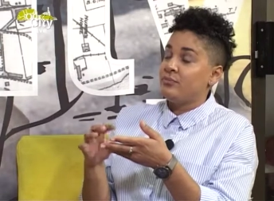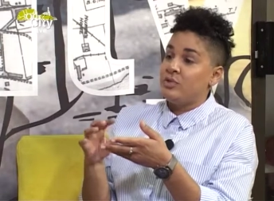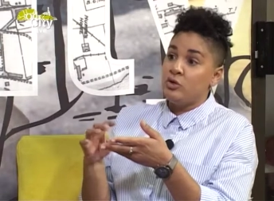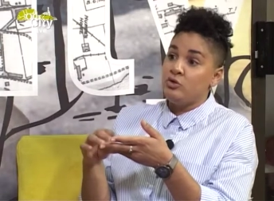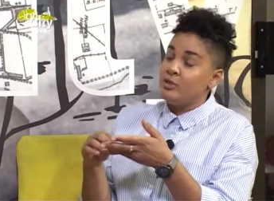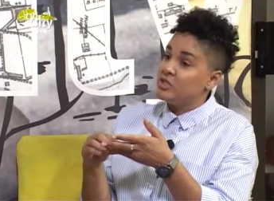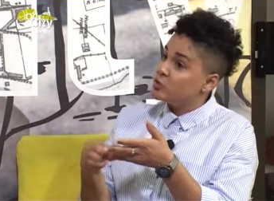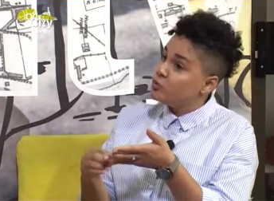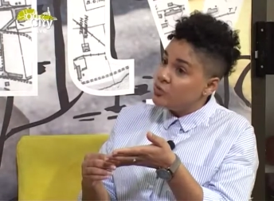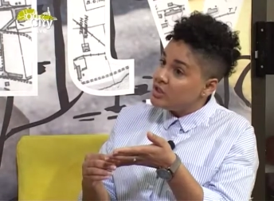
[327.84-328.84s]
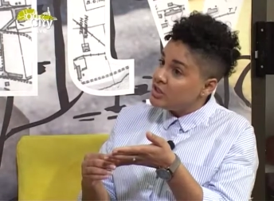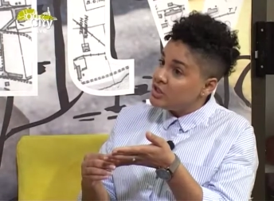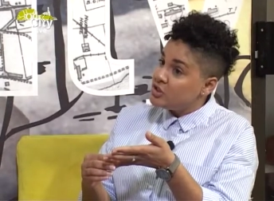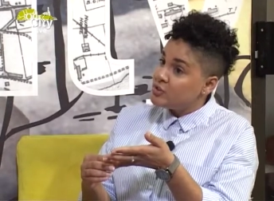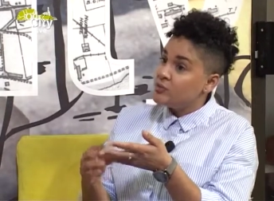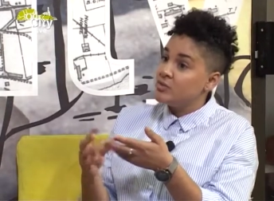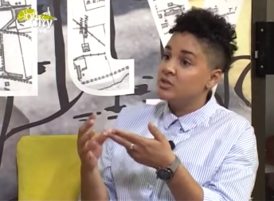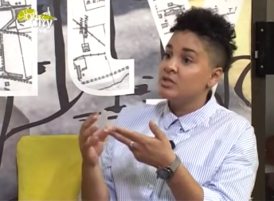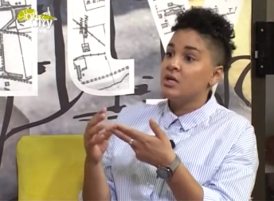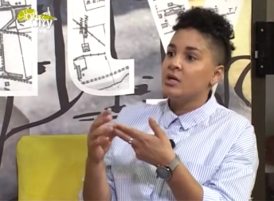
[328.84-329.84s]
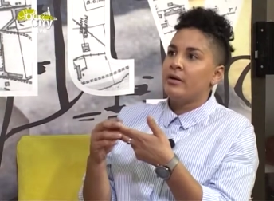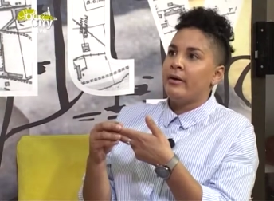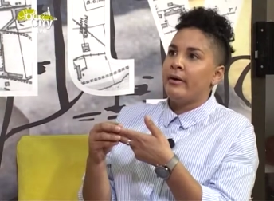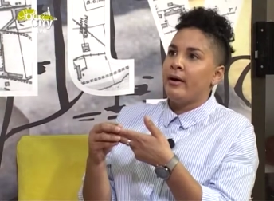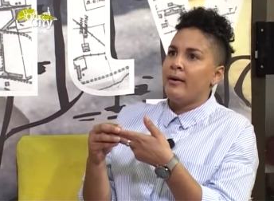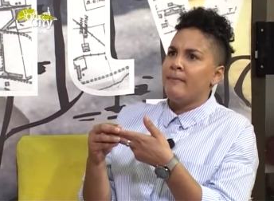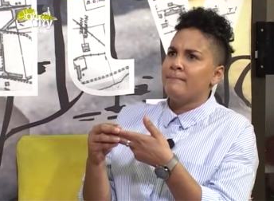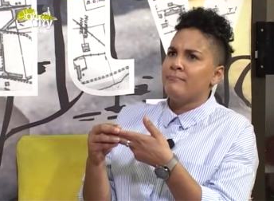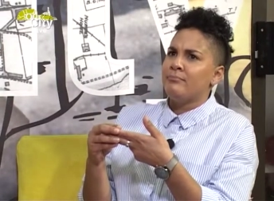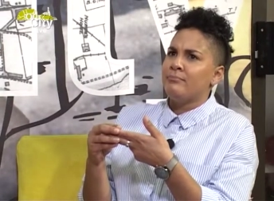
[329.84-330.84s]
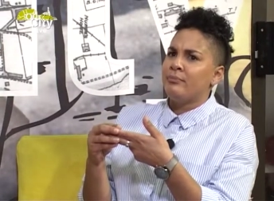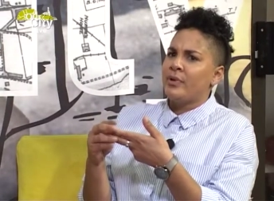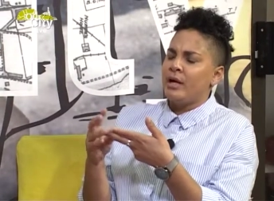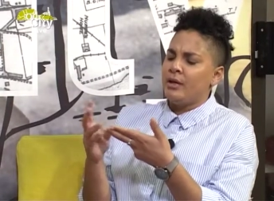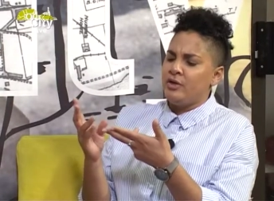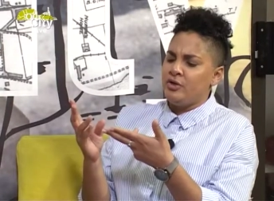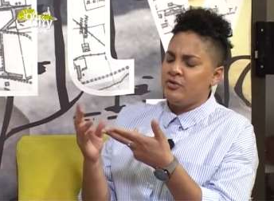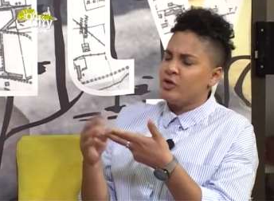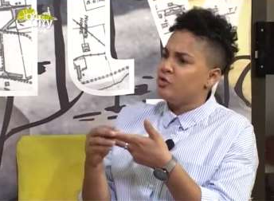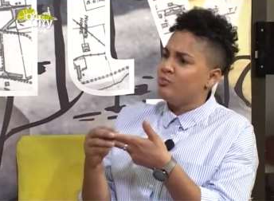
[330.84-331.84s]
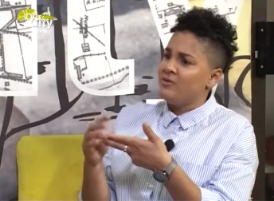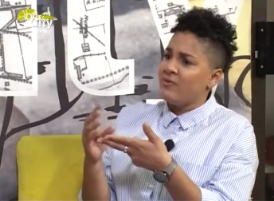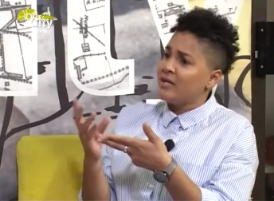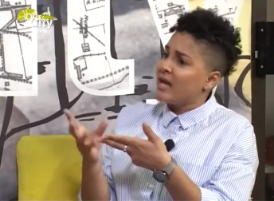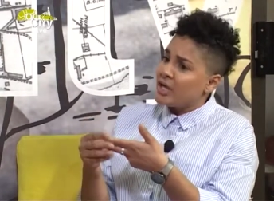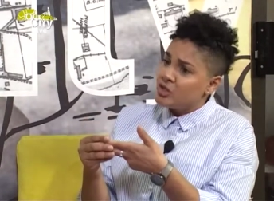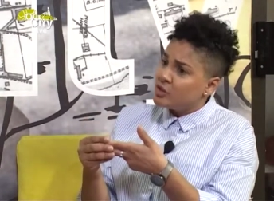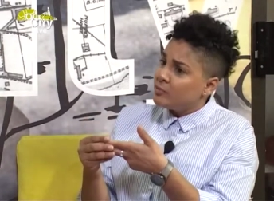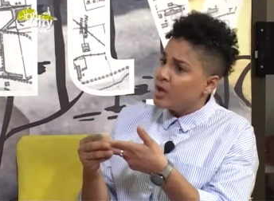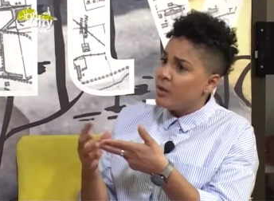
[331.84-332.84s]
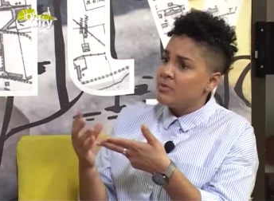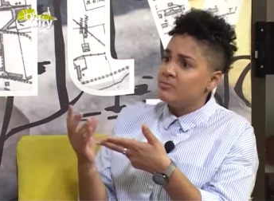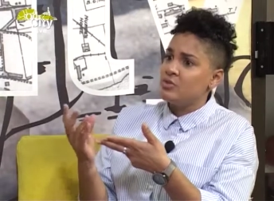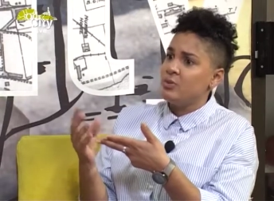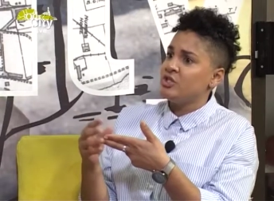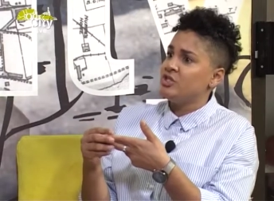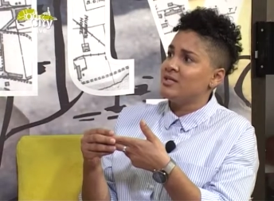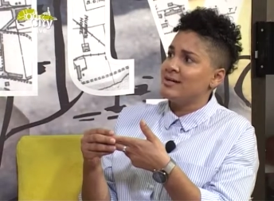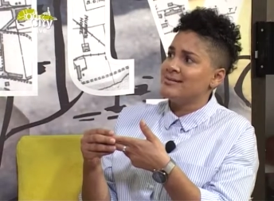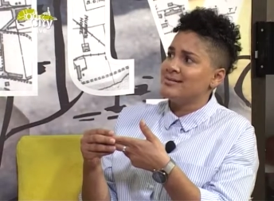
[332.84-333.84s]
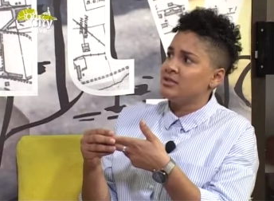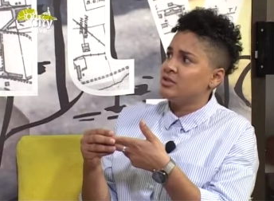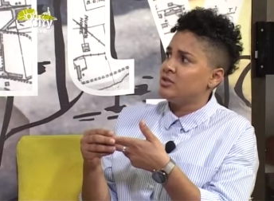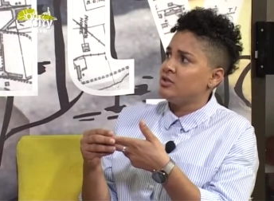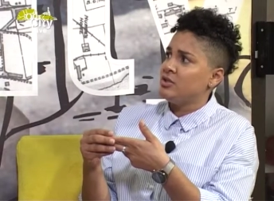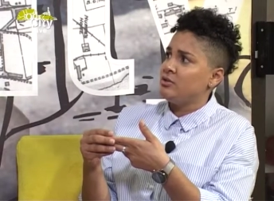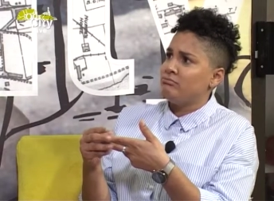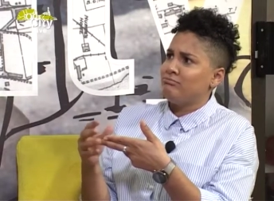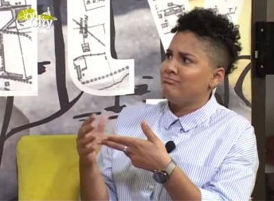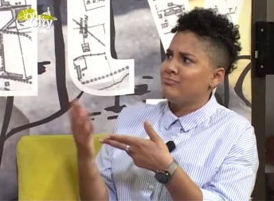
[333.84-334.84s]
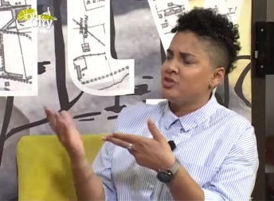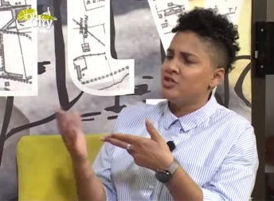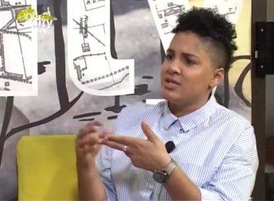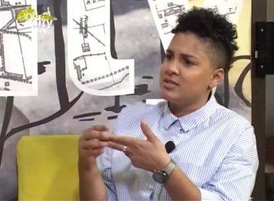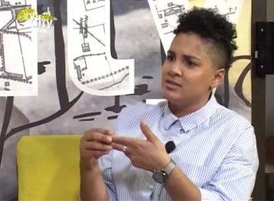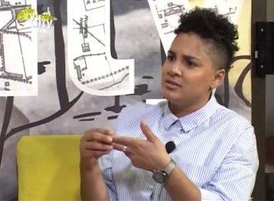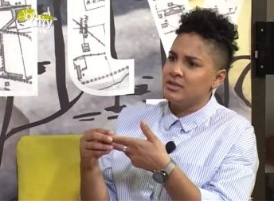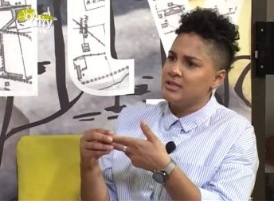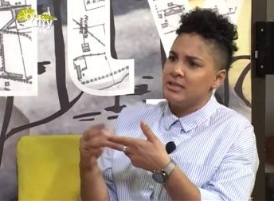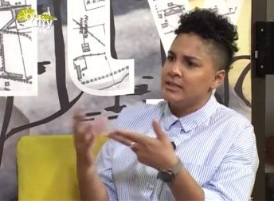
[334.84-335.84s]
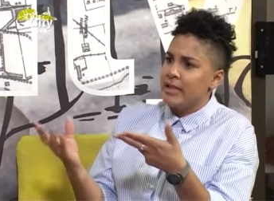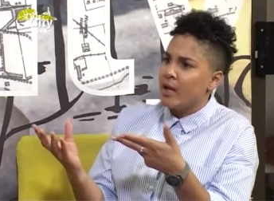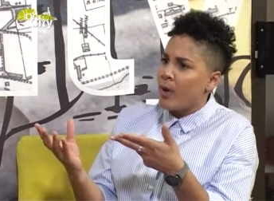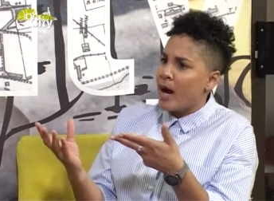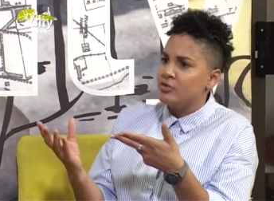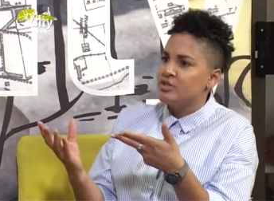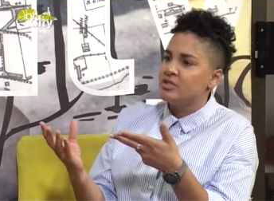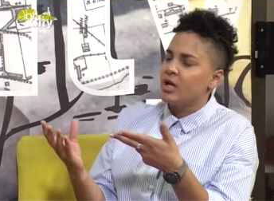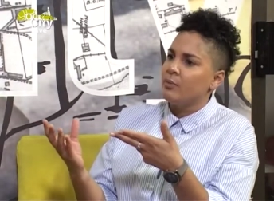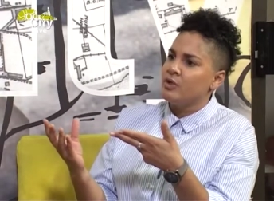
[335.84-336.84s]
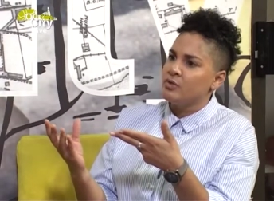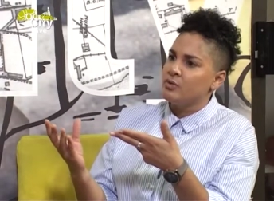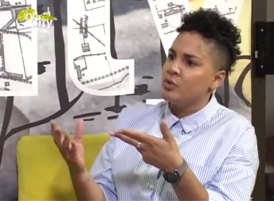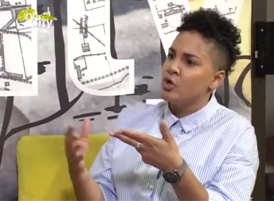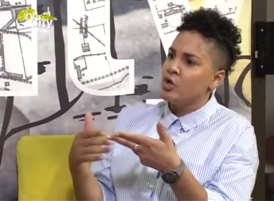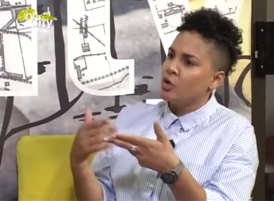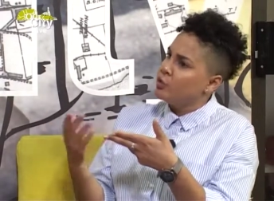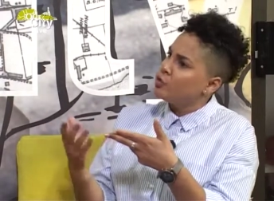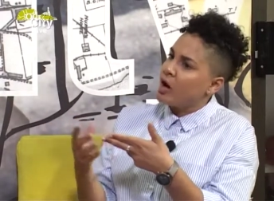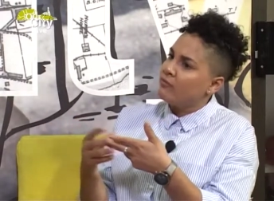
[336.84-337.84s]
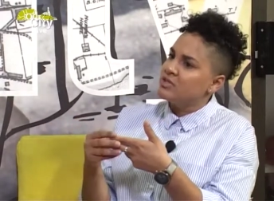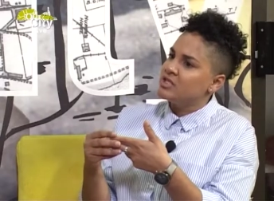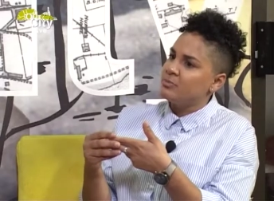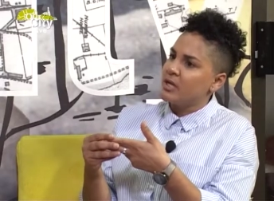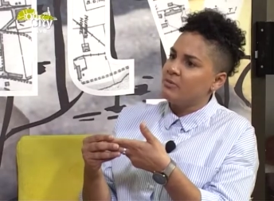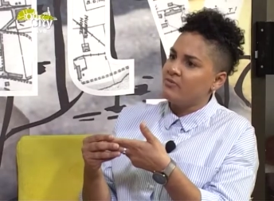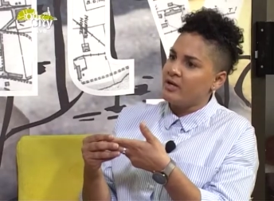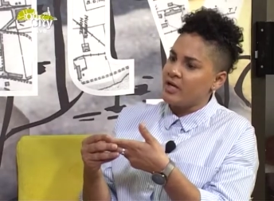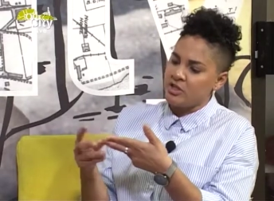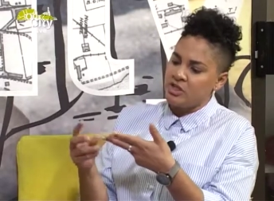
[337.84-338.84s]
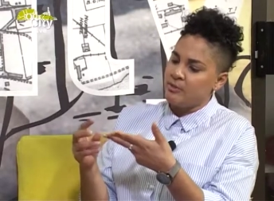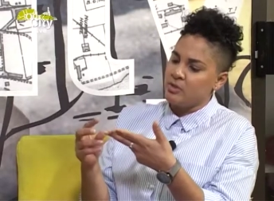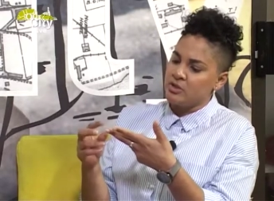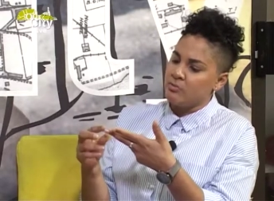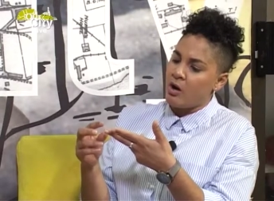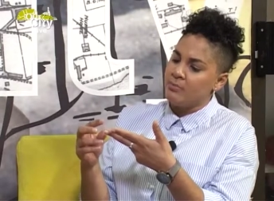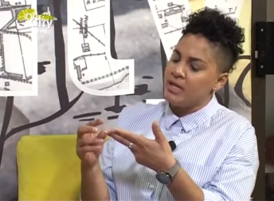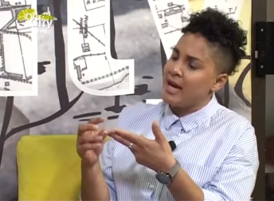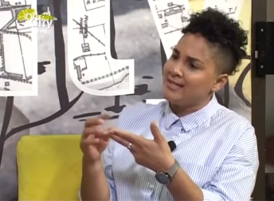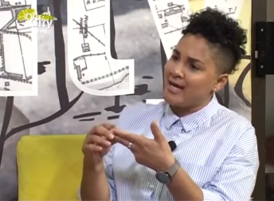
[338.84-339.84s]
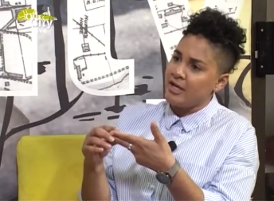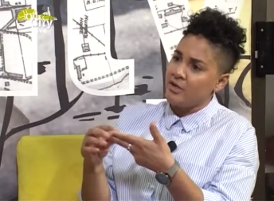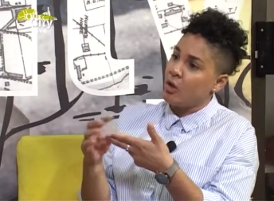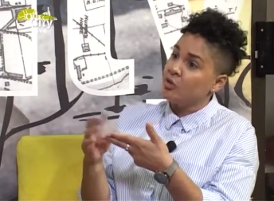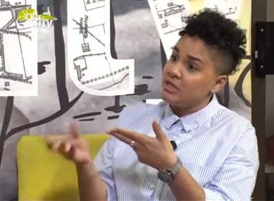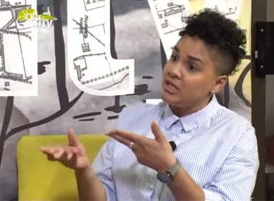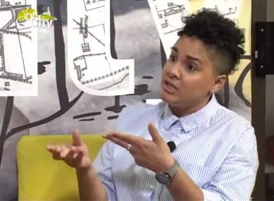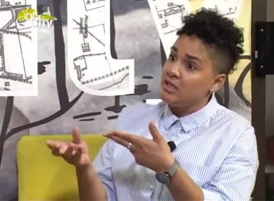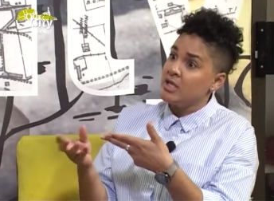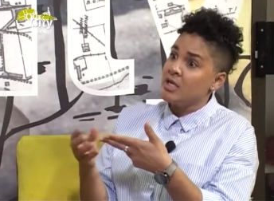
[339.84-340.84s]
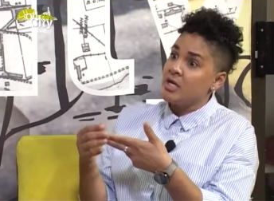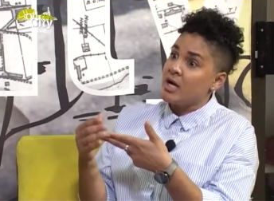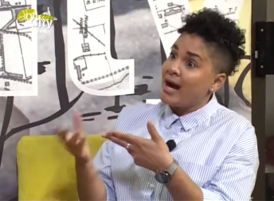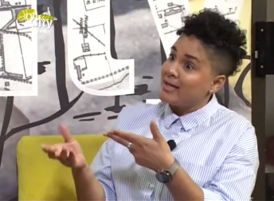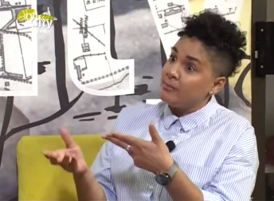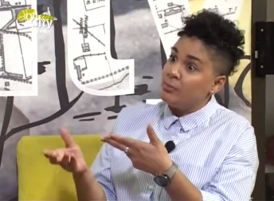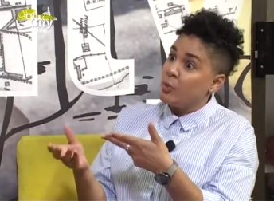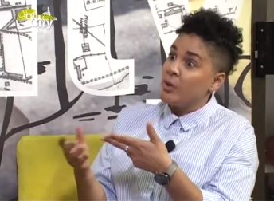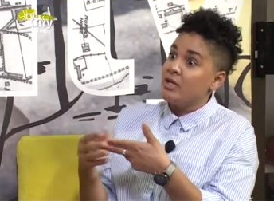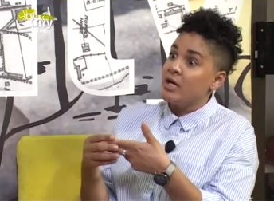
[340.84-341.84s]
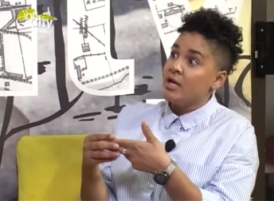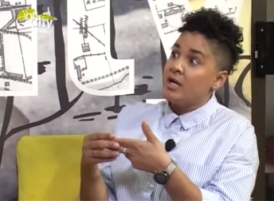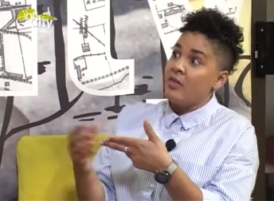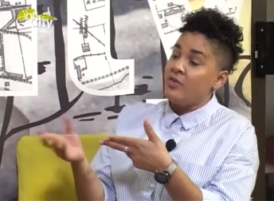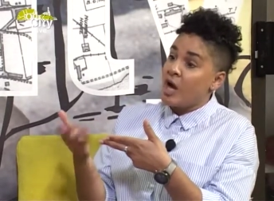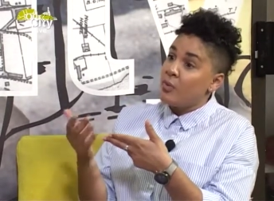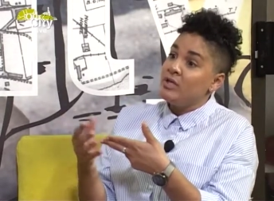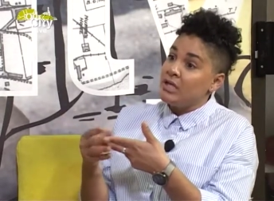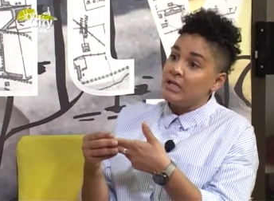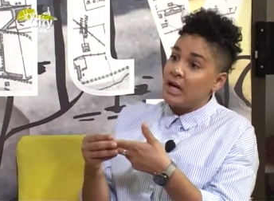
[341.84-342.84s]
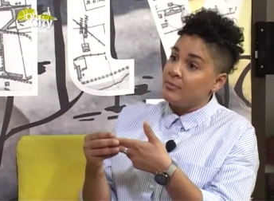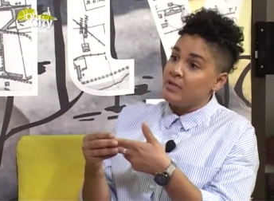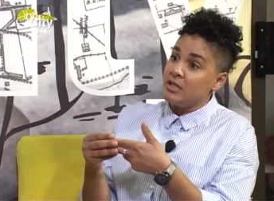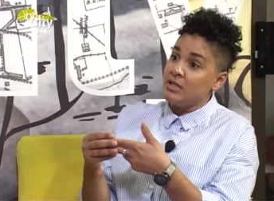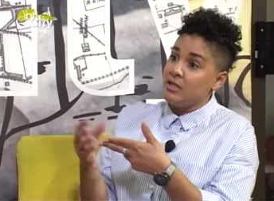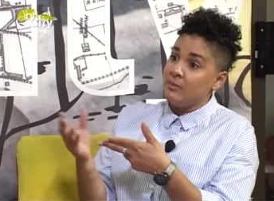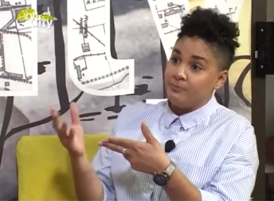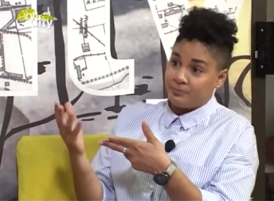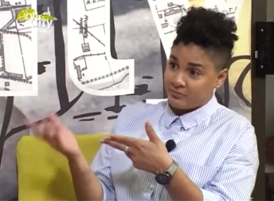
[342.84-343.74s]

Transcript: there could be schooling issues, um, there could be financial problems where she doesn't She doesn't really know how she's going to look after this baby financially, because mommy and daddy are already unemployed and the only income really